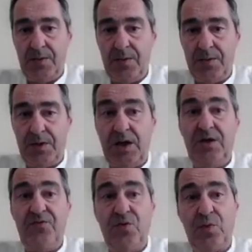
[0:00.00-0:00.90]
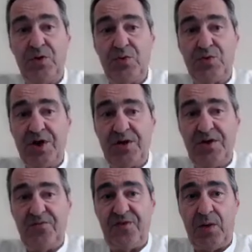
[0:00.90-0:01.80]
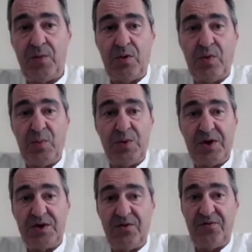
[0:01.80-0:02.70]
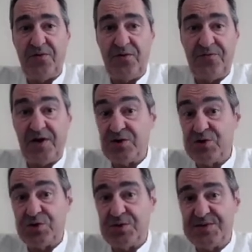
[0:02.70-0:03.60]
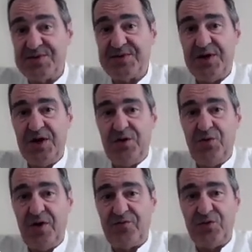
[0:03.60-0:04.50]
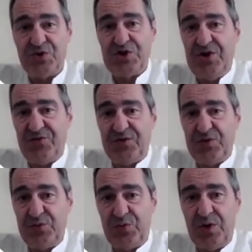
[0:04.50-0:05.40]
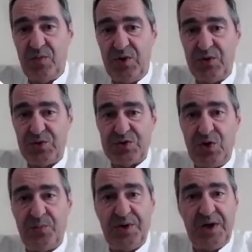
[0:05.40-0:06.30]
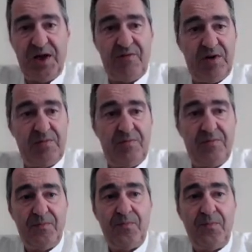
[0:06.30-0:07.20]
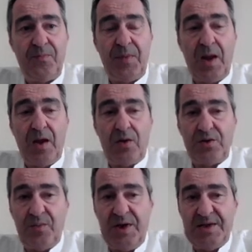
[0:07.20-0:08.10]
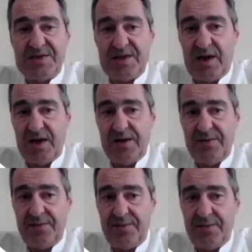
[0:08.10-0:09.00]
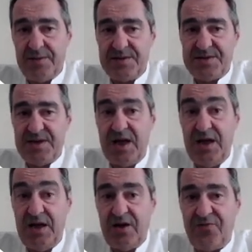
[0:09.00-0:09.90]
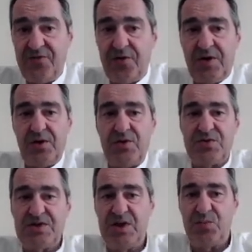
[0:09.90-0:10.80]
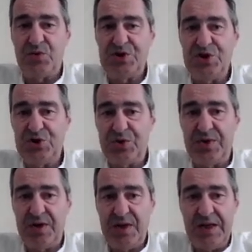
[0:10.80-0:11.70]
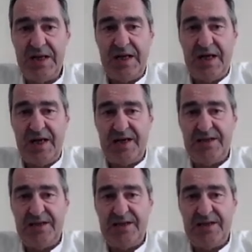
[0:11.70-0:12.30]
Then if you want to check the flower reproductive functions, you have to shift to the microscopic level. On the male side, staining for callose deposition and